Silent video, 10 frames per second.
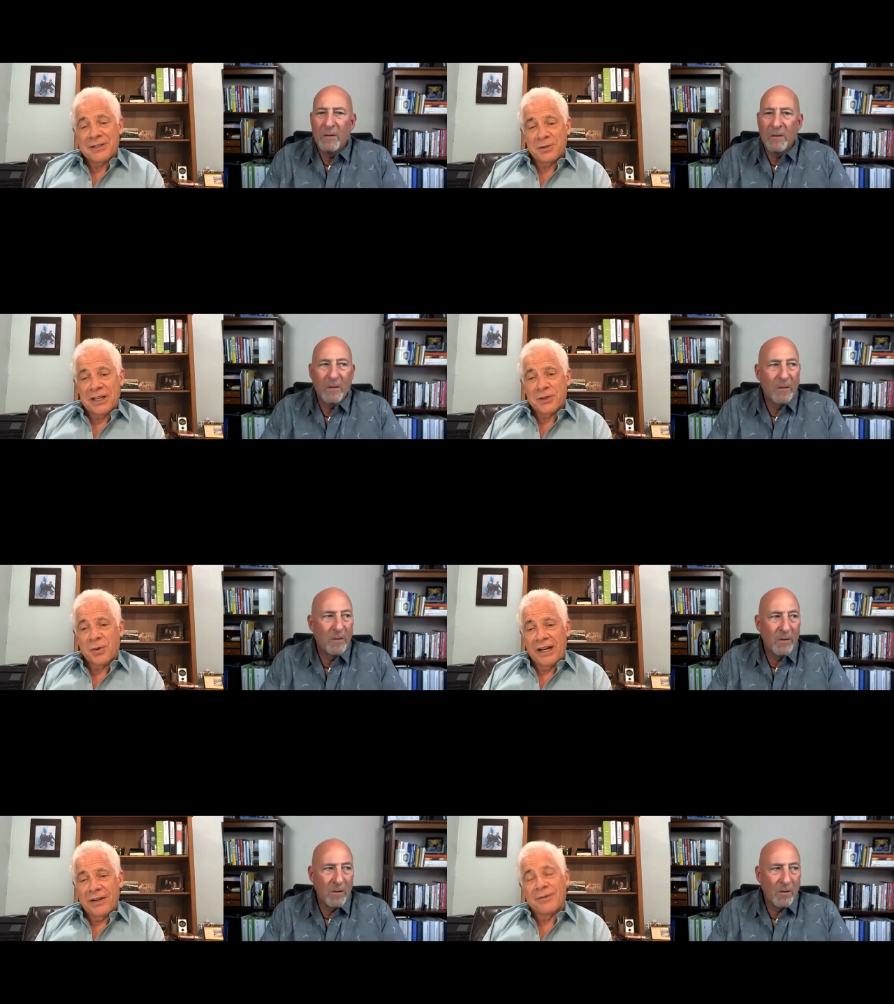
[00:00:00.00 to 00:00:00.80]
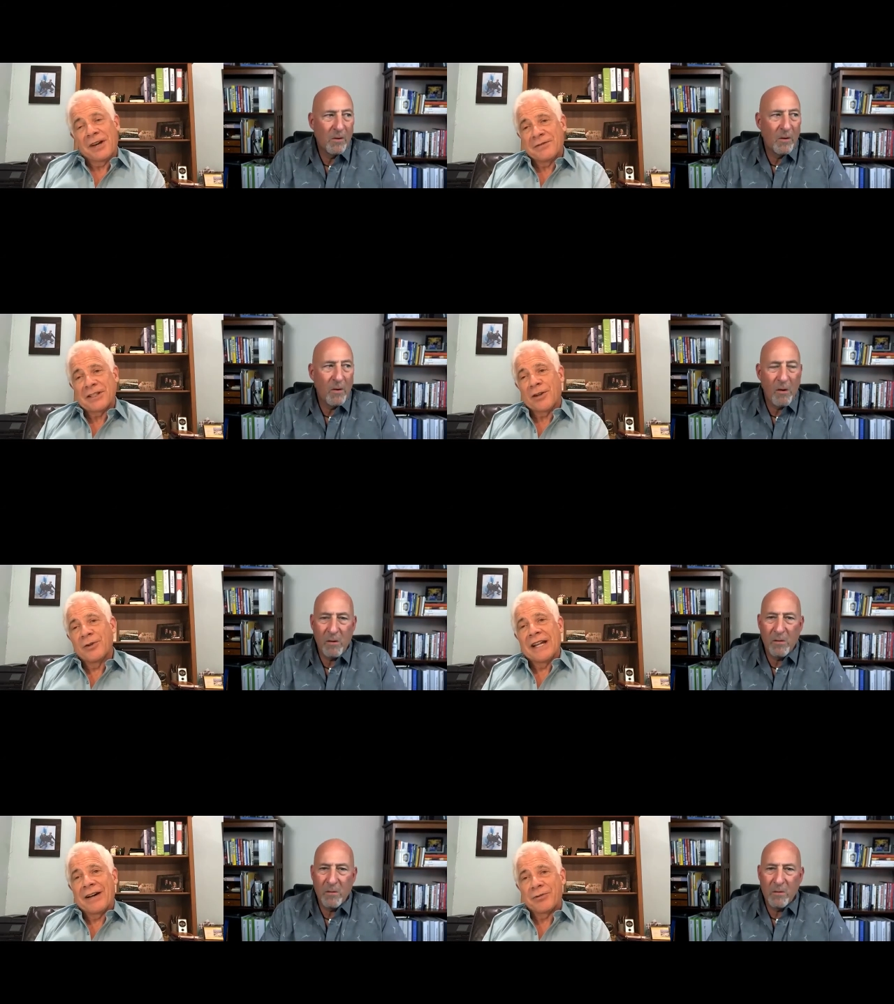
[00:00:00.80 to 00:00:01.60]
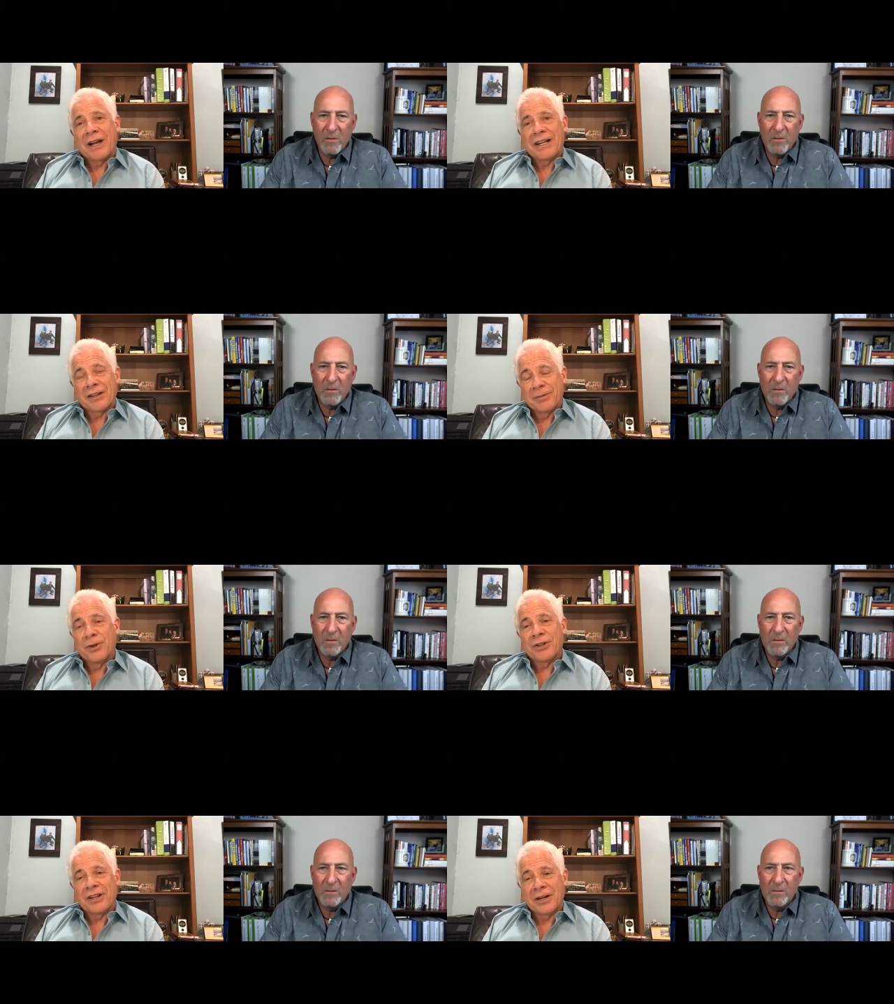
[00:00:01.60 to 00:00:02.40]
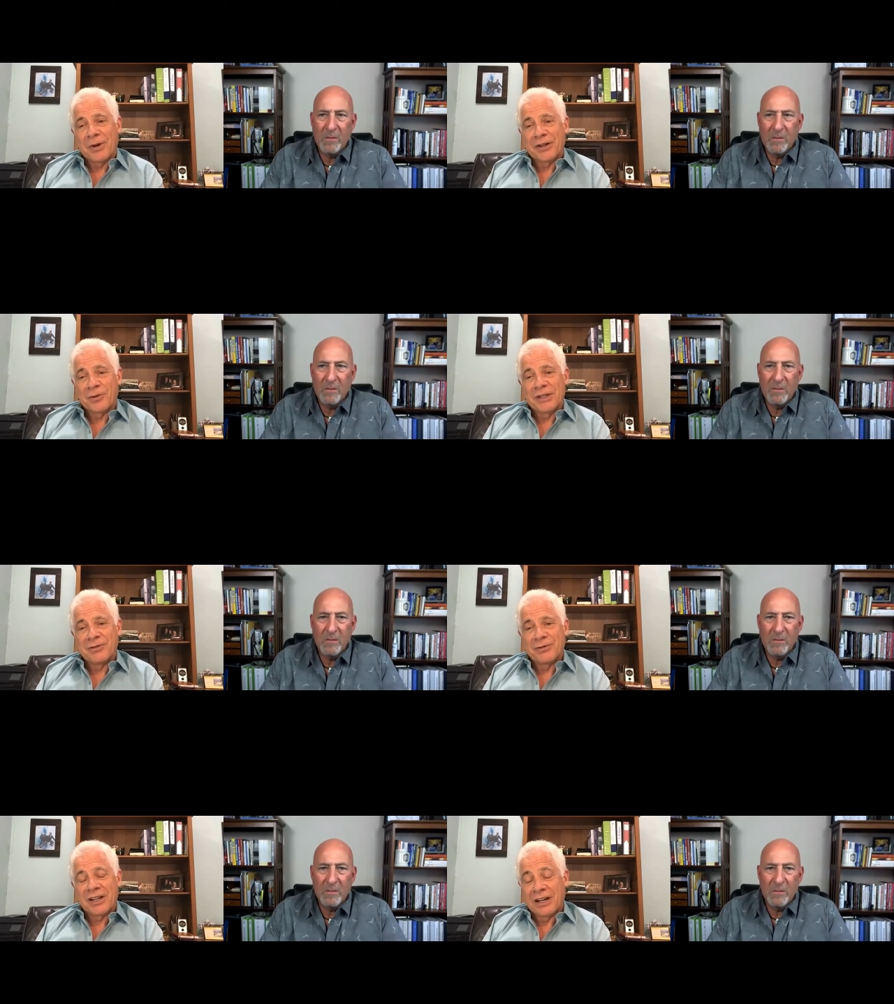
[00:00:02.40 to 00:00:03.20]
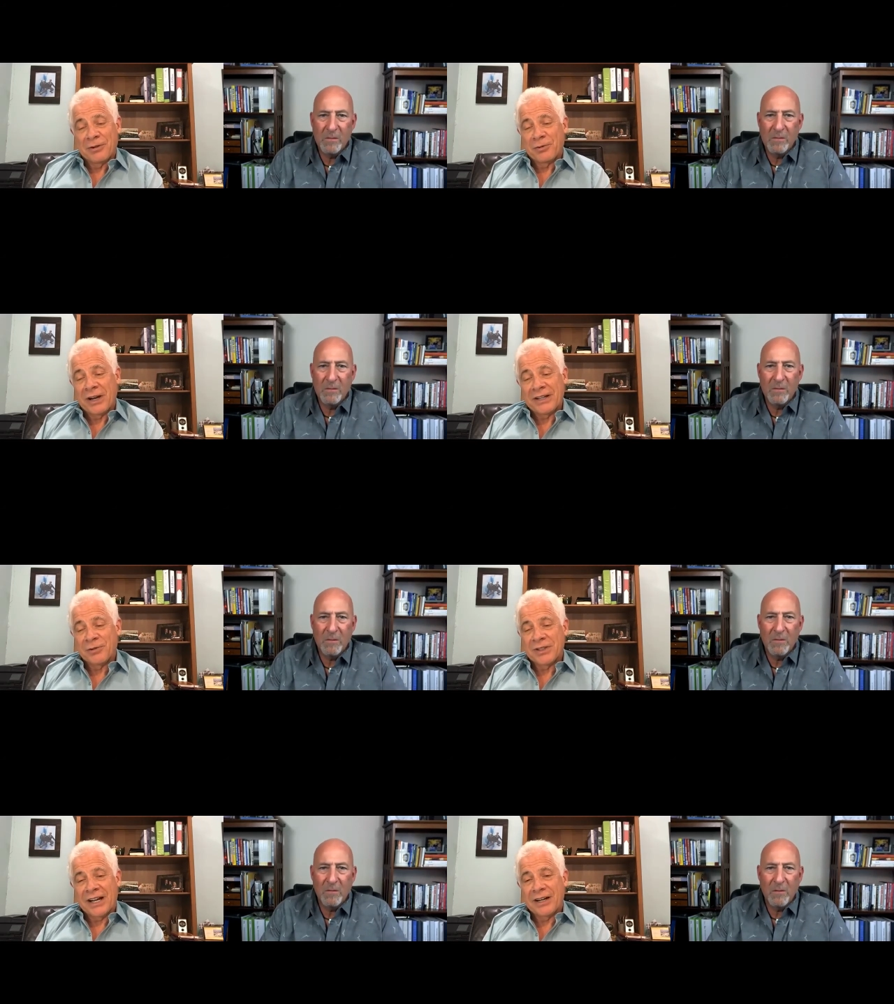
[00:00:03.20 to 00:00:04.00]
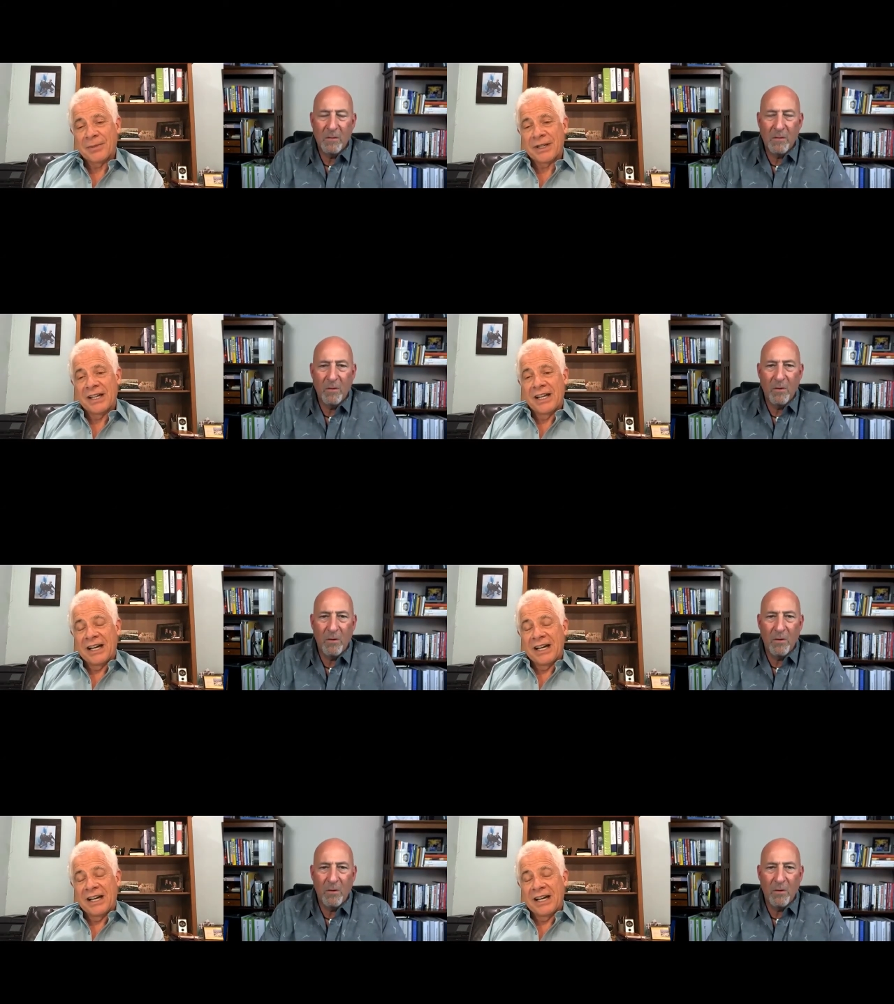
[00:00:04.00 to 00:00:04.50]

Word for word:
Speaker 1: that's why I've, I've slowed down writing the book that I wanted to read and re, uh, write in retirement.